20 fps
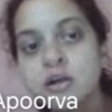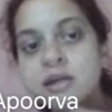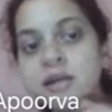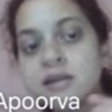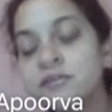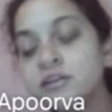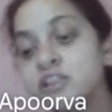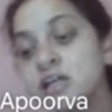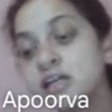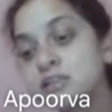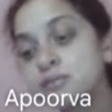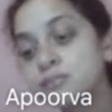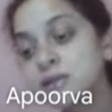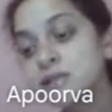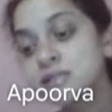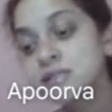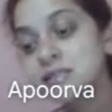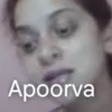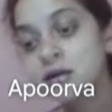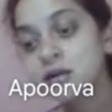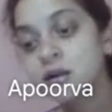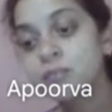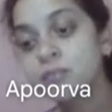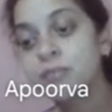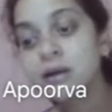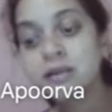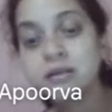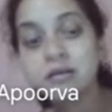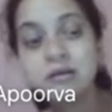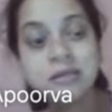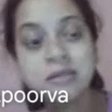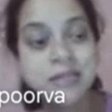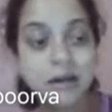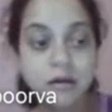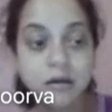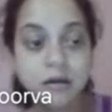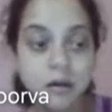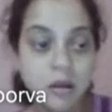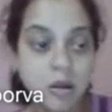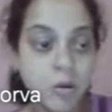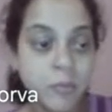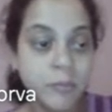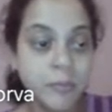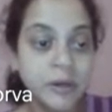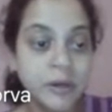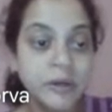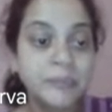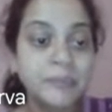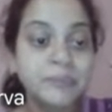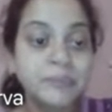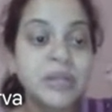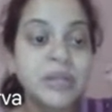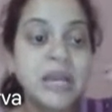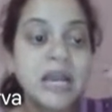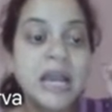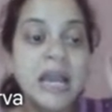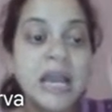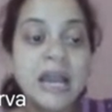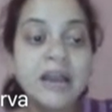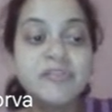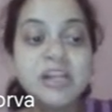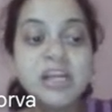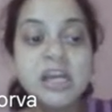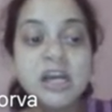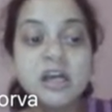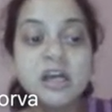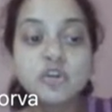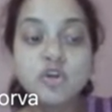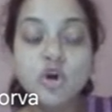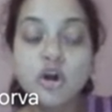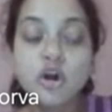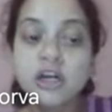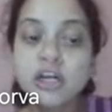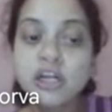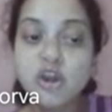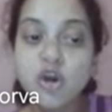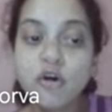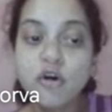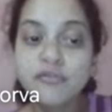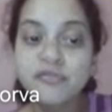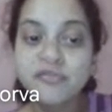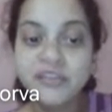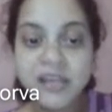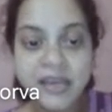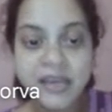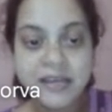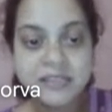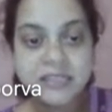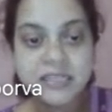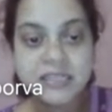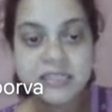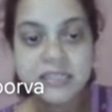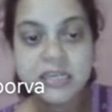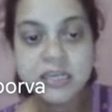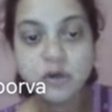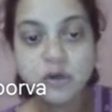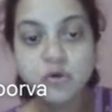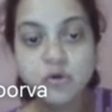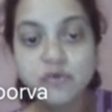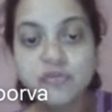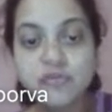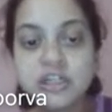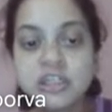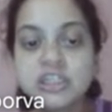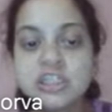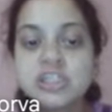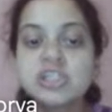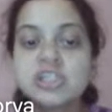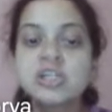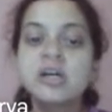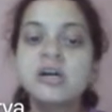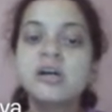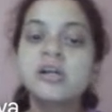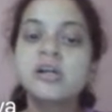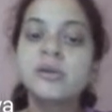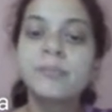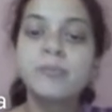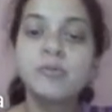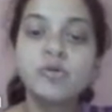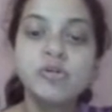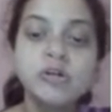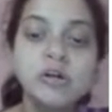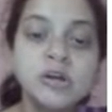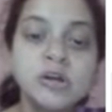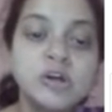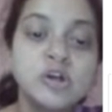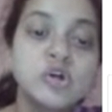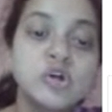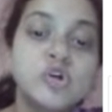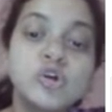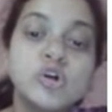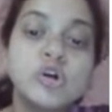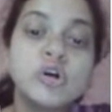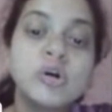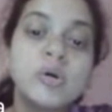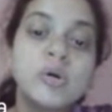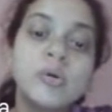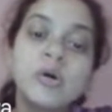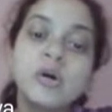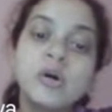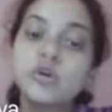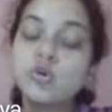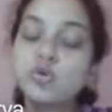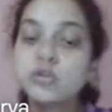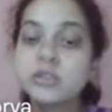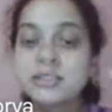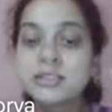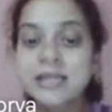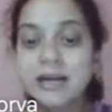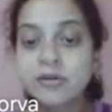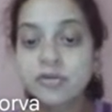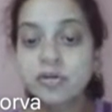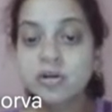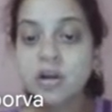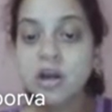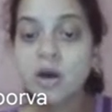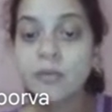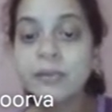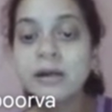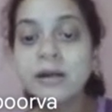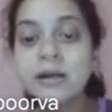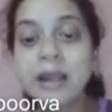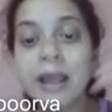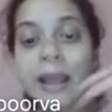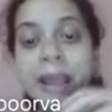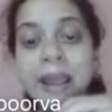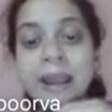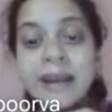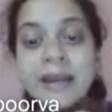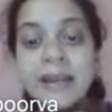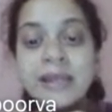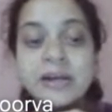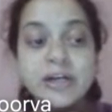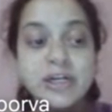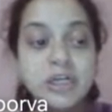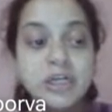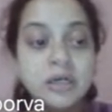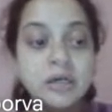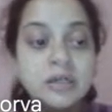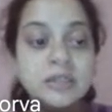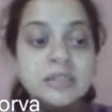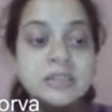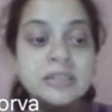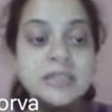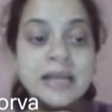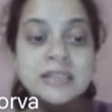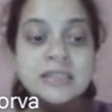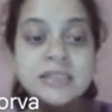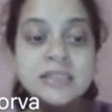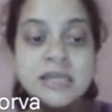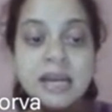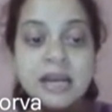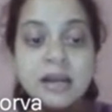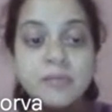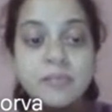authority which has been set up by the central government. Every authority of the SEC to furnish a report to the central government, any returns and